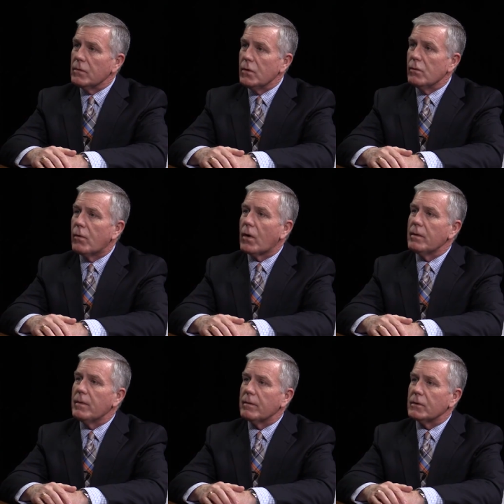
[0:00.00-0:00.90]
new
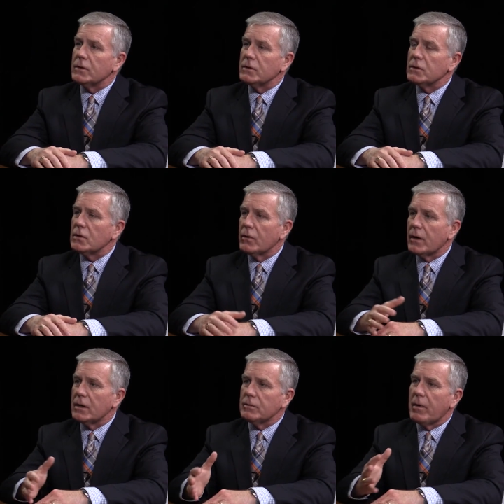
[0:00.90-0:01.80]
board members. And so
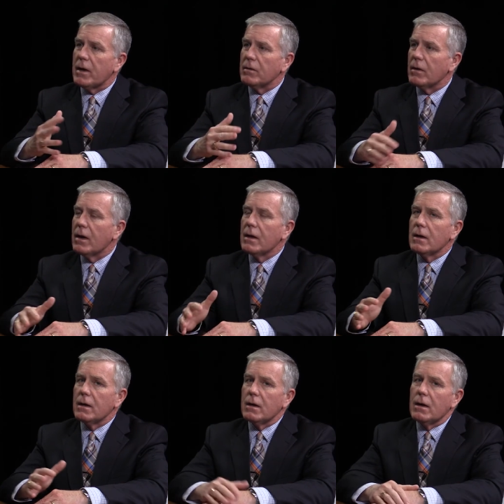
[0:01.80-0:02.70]
there's been,
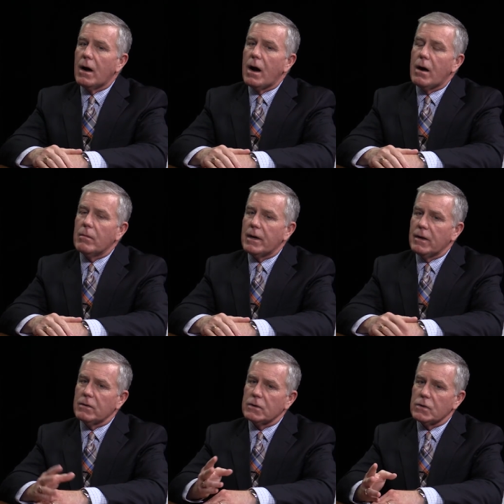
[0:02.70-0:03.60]
um, I
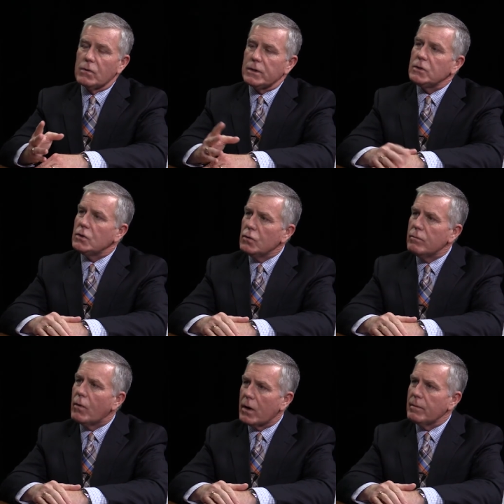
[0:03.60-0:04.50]
think there's only
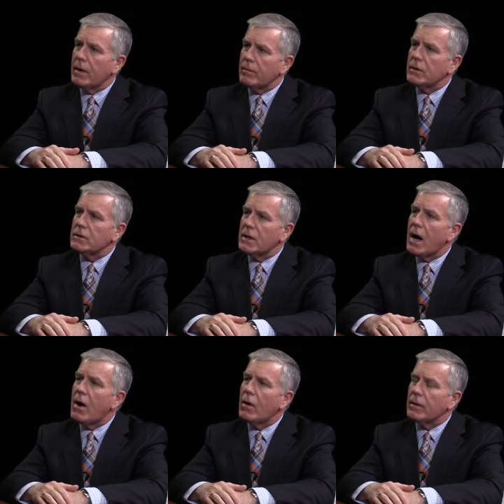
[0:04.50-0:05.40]
two board members
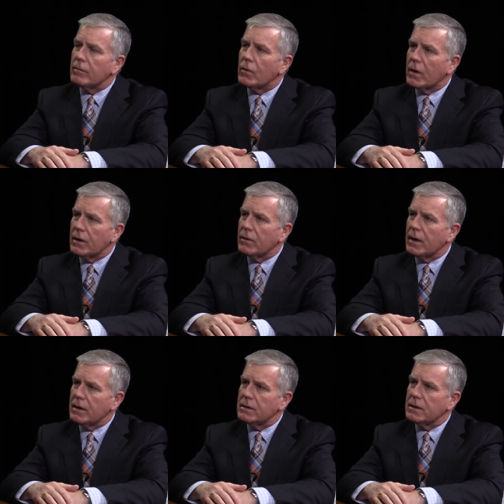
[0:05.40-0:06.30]
now on the board
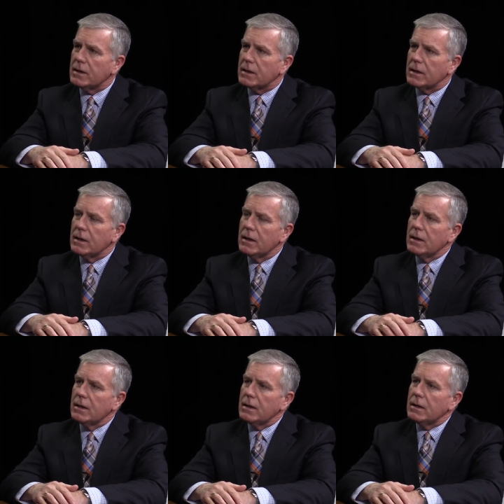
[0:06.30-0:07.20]
that are
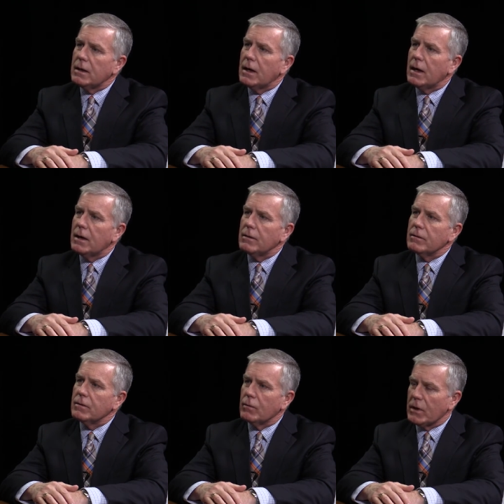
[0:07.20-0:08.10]
uh,
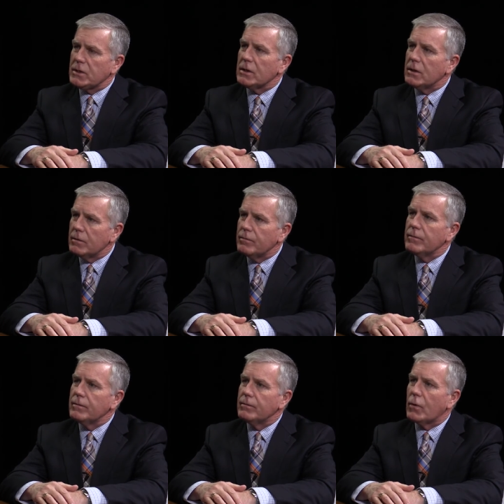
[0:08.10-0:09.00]
the original
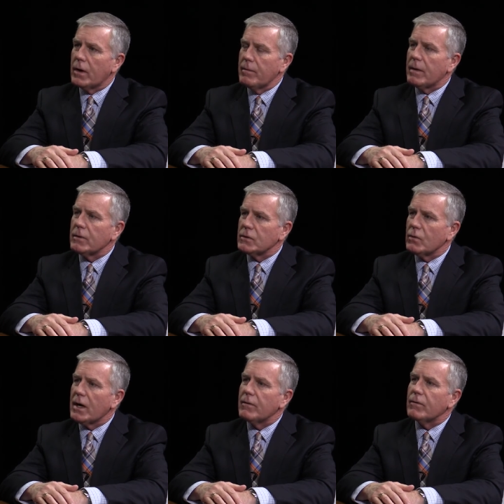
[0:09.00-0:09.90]
board members
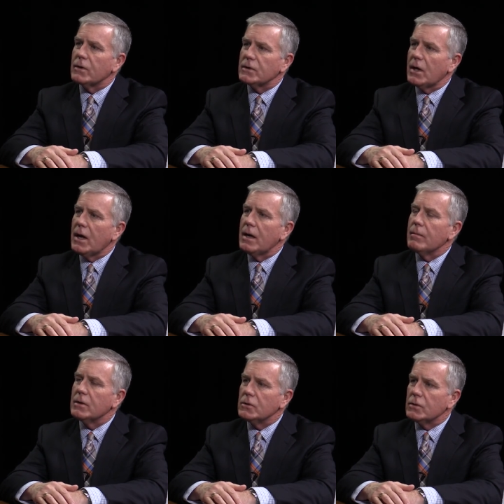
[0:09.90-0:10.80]
when I first
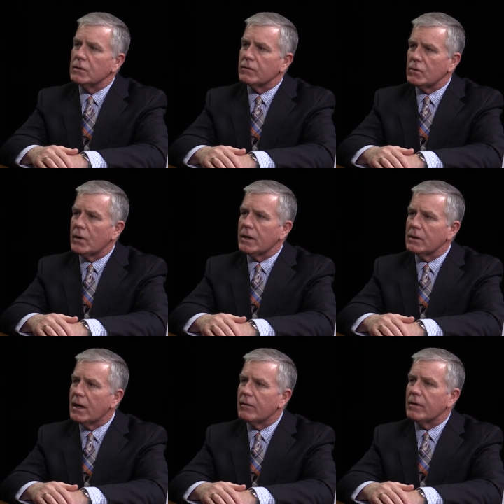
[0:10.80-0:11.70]
came in June of
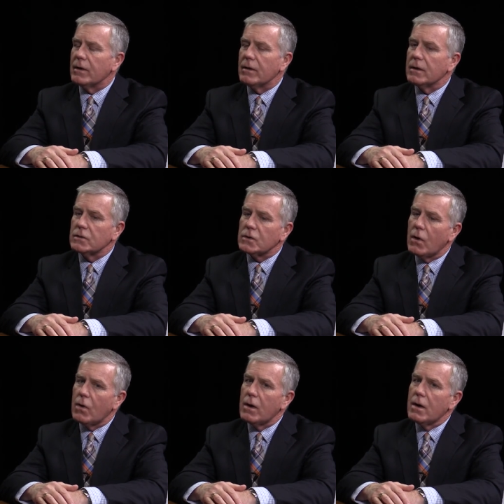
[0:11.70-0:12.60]
2011. And
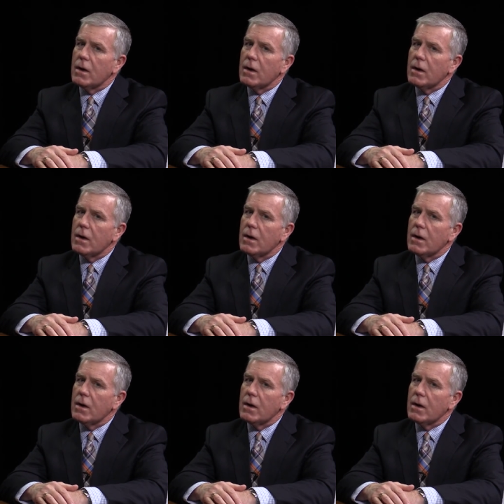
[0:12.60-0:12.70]
so